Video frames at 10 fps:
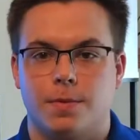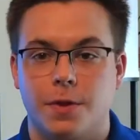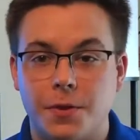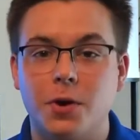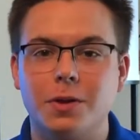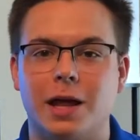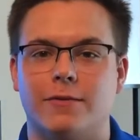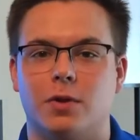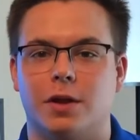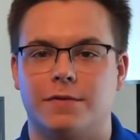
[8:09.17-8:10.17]
The third
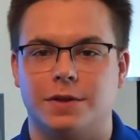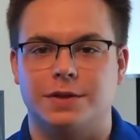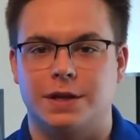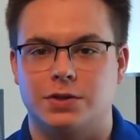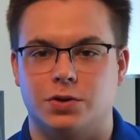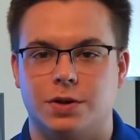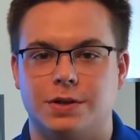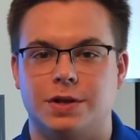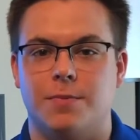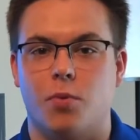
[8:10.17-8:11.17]
level of the sensor
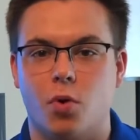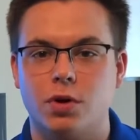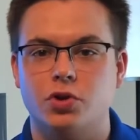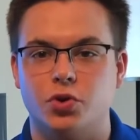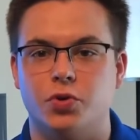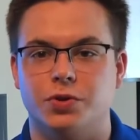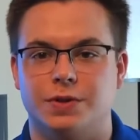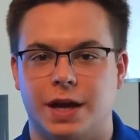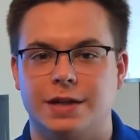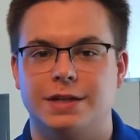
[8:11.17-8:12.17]
is an important tool
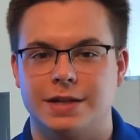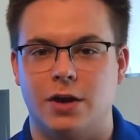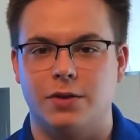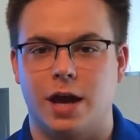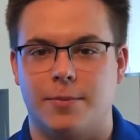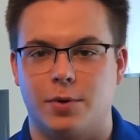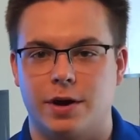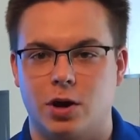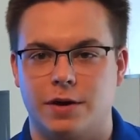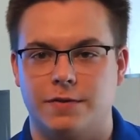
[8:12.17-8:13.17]
designed to tell the
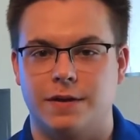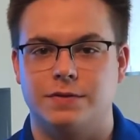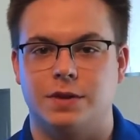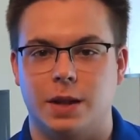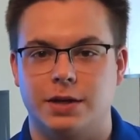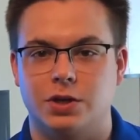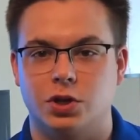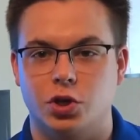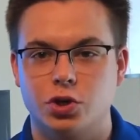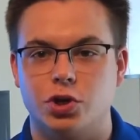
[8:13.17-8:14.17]
operator if they've selected
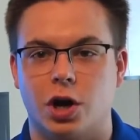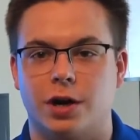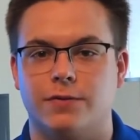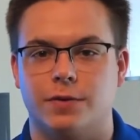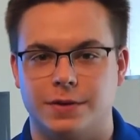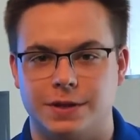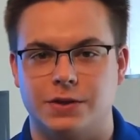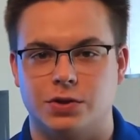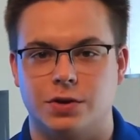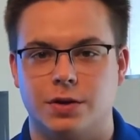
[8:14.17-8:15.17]
a good target for the
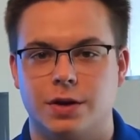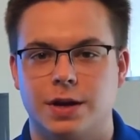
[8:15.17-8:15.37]
sensor.